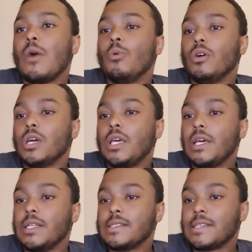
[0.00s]
will
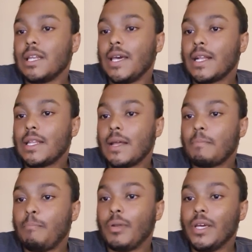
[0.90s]
again select
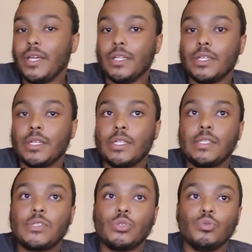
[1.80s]
that plane
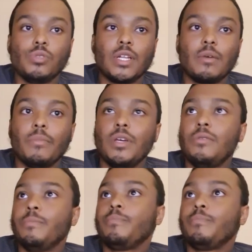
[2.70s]
2 that I made,